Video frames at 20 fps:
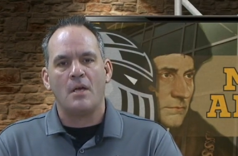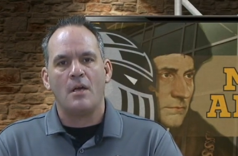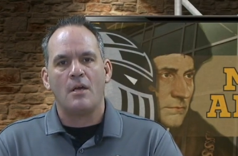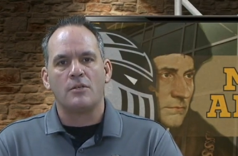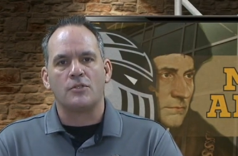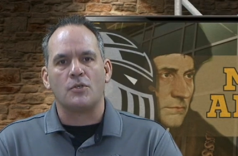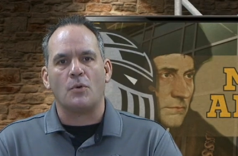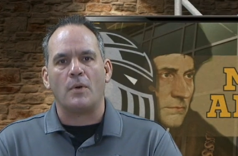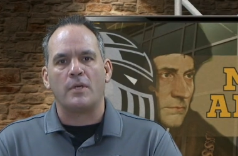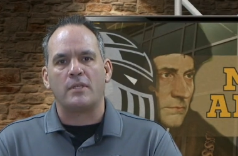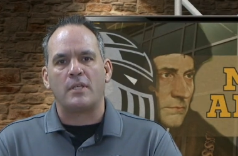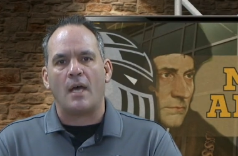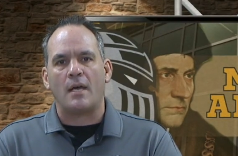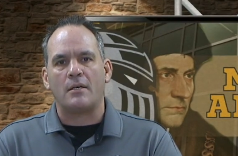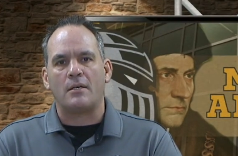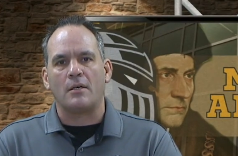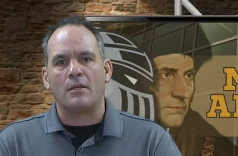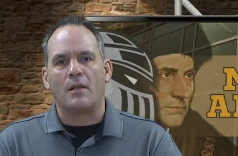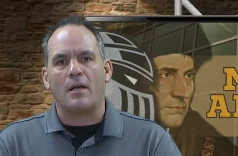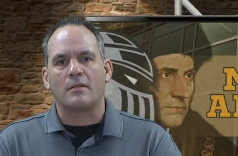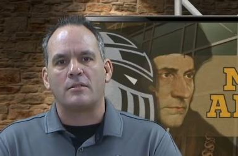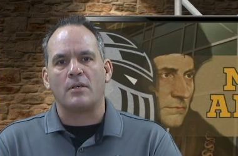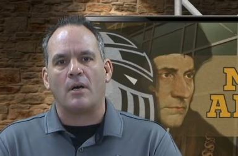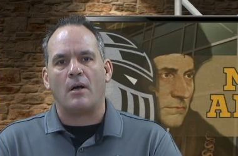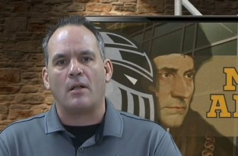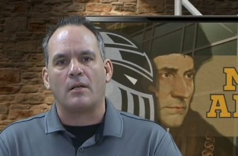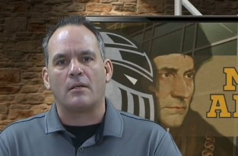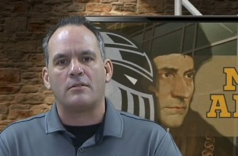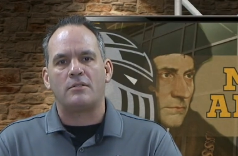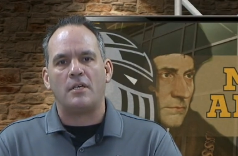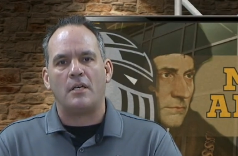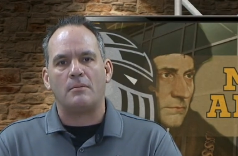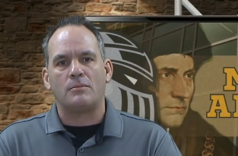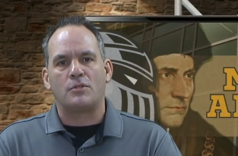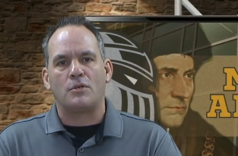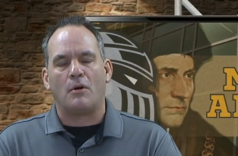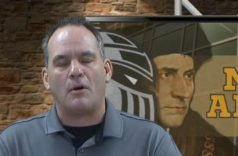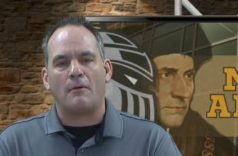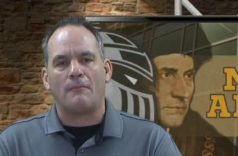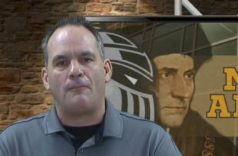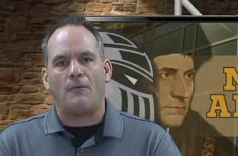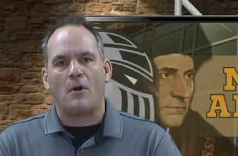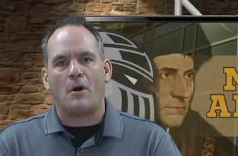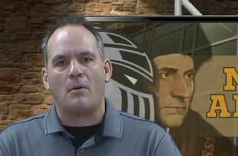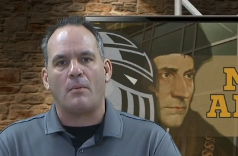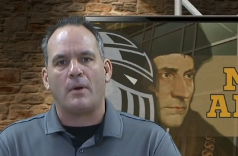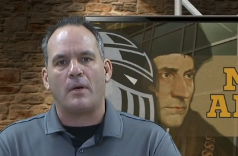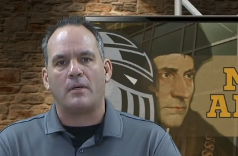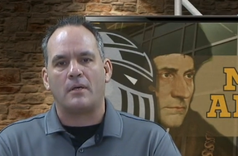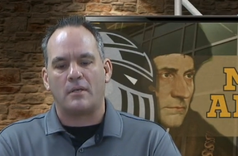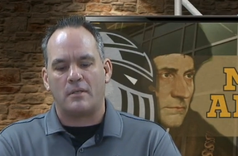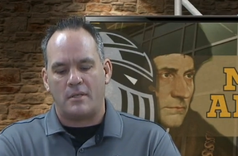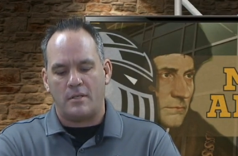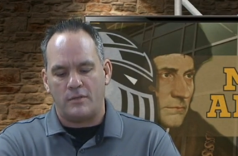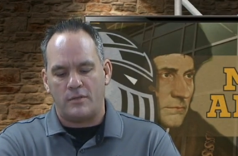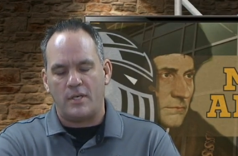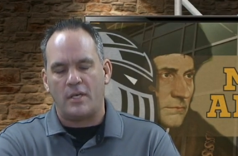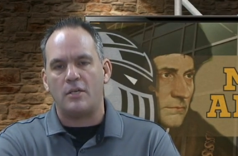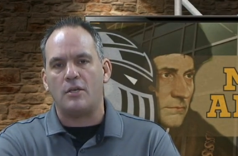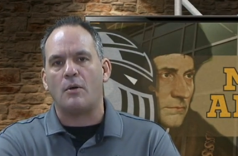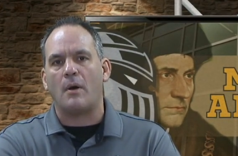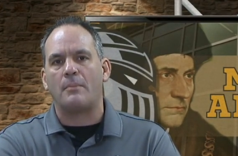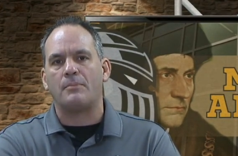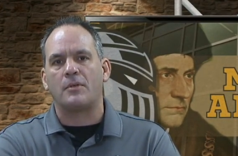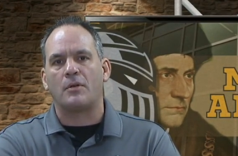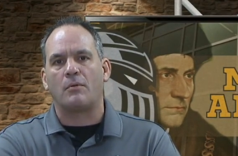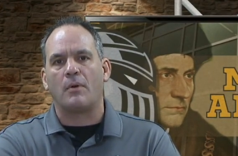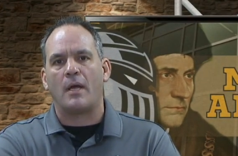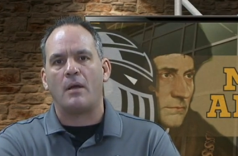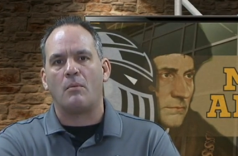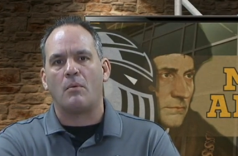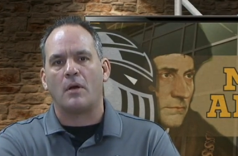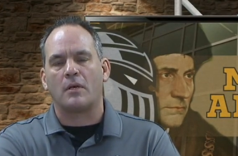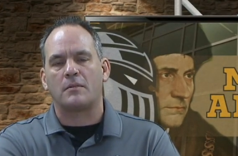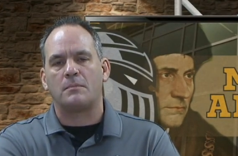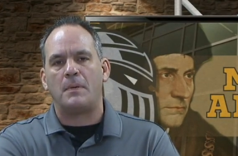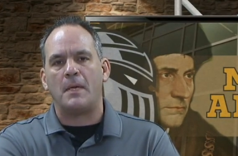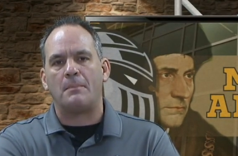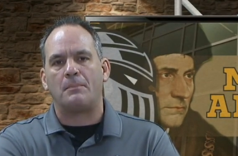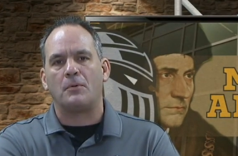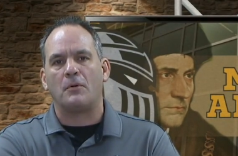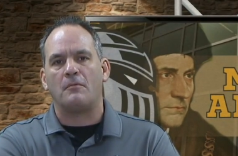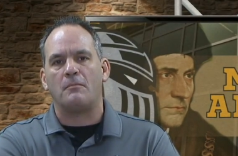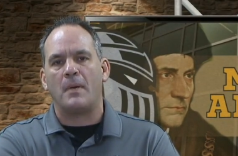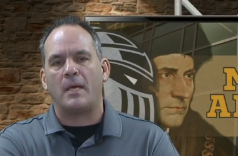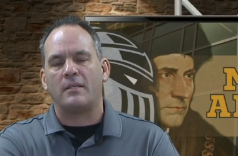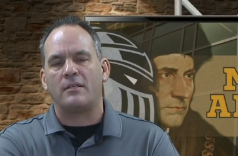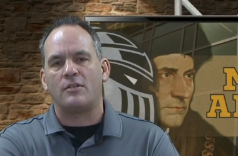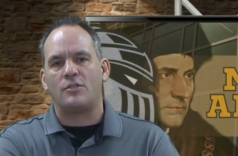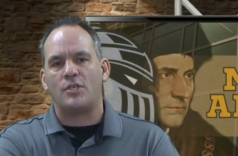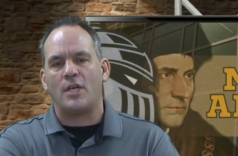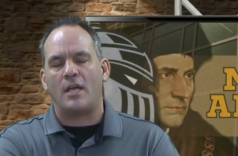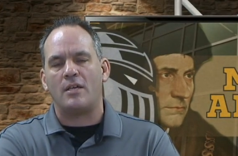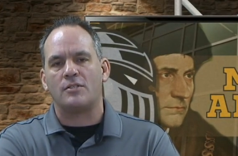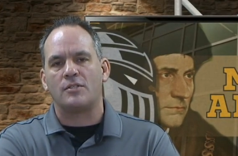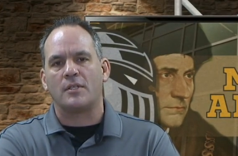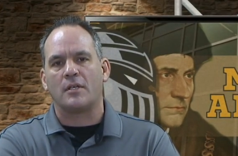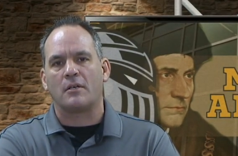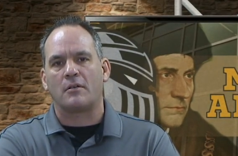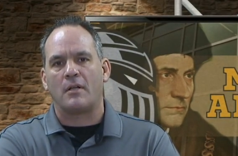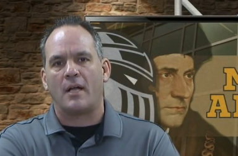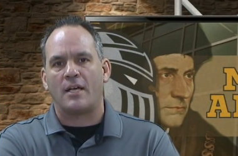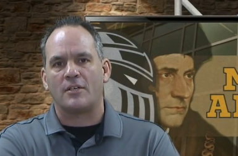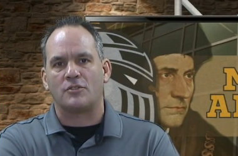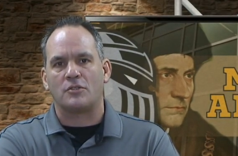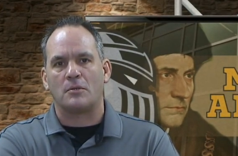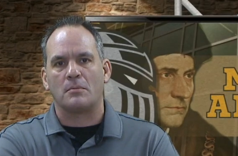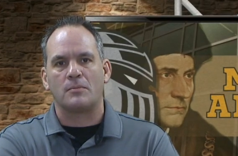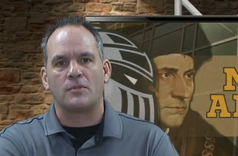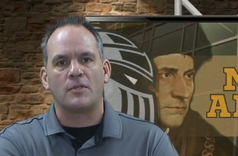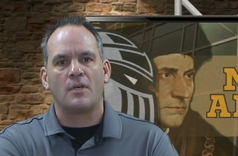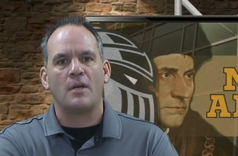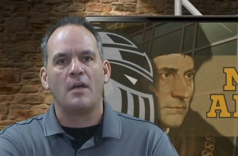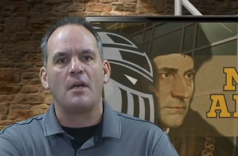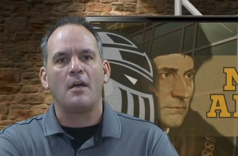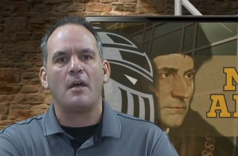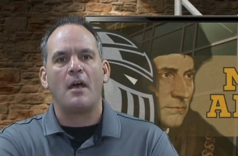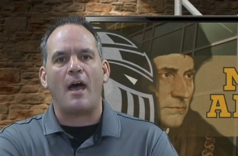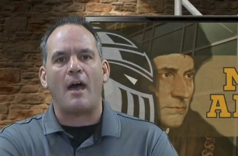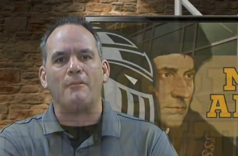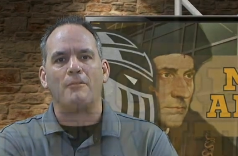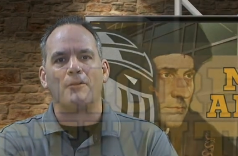Speaker 1: So, with that, good luck to all our teams going forward and continue up the great work people have made the change in their classrooms. Have